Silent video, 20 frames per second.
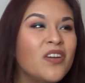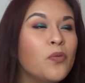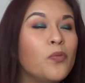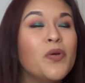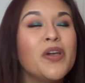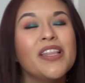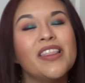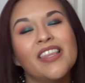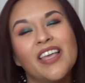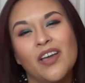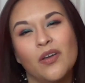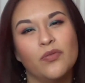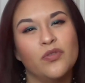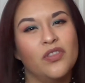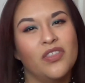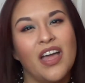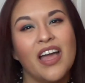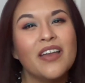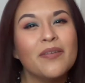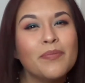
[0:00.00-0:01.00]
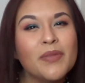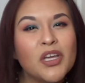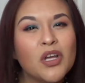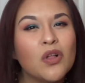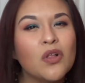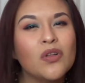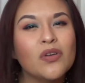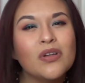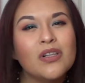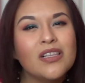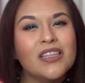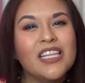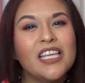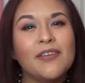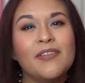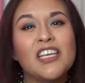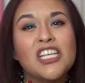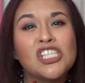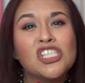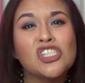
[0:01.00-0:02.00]
We left that meal
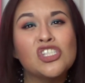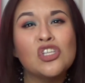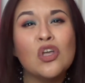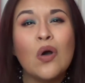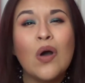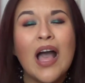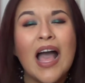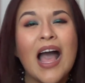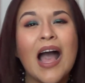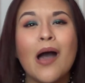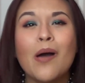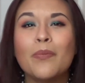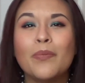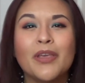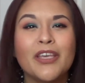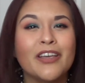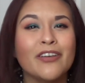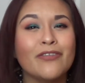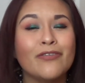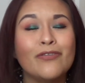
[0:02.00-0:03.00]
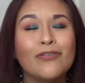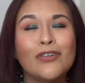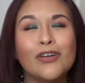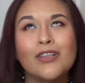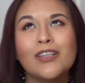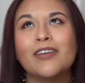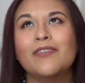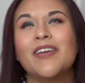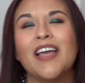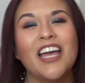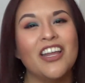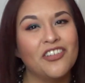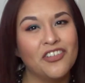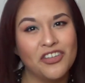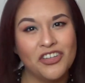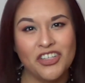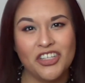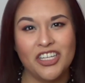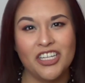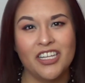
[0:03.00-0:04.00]
leaving so happy and full of
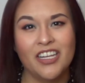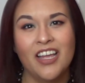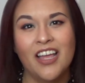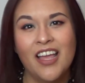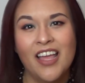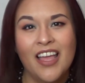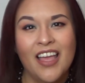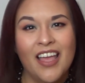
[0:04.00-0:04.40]
energy.